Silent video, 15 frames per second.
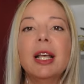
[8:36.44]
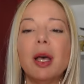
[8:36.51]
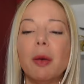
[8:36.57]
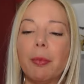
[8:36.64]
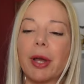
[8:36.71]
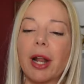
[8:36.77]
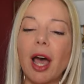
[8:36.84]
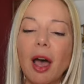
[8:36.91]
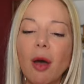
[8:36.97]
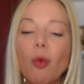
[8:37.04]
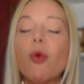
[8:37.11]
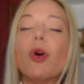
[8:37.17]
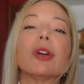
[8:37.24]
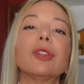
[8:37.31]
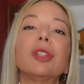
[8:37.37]
But I
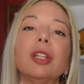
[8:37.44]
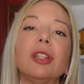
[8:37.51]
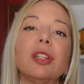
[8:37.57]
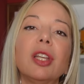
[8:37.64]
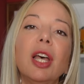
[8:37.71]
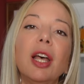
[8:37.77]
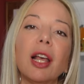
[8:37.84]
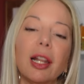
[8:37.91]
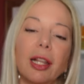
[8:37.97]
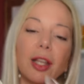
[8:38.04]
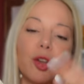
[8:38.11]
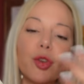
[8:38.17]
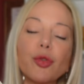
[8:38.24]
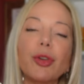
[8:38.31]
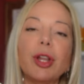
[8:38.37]
wanted
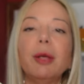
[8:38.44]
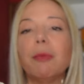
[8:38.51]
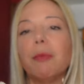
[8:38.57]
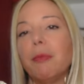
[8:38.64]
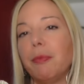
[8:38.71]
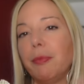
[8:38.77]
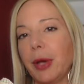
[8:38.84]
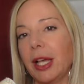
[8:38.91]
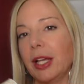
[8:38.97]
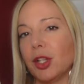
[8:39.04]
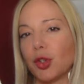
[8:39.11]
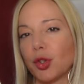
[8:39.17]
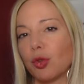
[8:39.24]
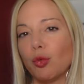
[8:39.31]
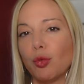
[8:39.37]
like cream,
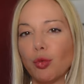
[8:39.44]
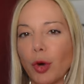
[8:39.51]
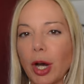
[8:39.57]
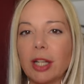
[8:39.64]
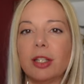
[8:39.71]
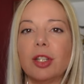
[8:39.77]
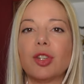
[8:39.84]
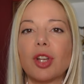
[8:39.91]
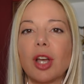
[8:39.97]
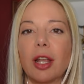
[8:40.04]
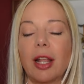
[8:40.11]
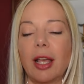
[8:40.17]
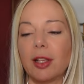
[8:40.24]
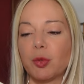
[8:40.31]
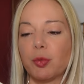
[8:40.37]
beige, whitish
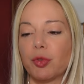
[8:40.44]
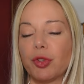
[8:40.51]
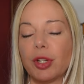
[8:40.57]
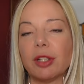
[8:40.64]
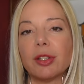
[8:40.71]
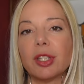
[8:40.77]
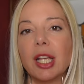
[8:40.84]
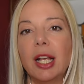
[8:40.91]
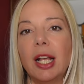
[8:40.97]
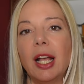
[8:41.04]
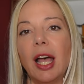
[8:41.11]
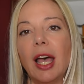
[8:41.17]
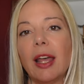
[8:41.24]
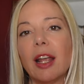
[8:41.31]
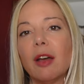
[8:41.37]
kind of espadrilles,
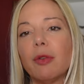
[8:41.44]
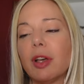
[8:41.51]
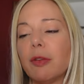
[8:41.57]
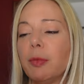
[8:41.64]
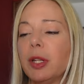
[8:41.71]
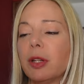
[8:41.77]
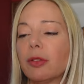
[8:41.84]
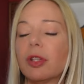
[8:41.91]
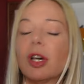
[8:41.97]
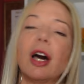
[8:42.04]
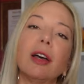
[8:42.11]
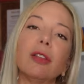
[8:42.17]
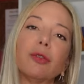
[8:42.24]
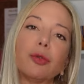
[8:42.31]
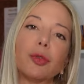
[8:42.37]
and I have been on the
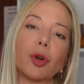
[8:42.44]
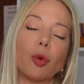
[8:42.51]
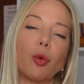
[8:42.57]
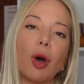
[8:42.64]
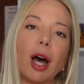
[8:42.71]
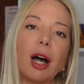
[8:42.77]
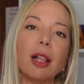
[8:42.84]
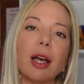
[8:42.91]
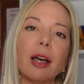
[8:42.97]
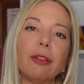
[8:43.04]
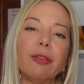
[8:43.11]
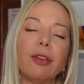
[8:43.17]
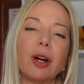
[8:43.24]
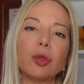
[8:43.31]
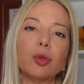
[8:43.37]
hunt for a while. I
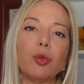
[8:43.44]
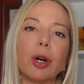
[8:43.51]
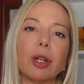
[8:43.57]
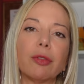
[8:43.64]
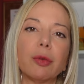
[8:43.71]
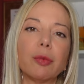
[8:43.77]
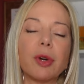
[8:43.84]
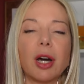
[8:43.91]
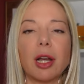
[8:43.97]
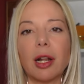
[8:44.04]
found one from Karl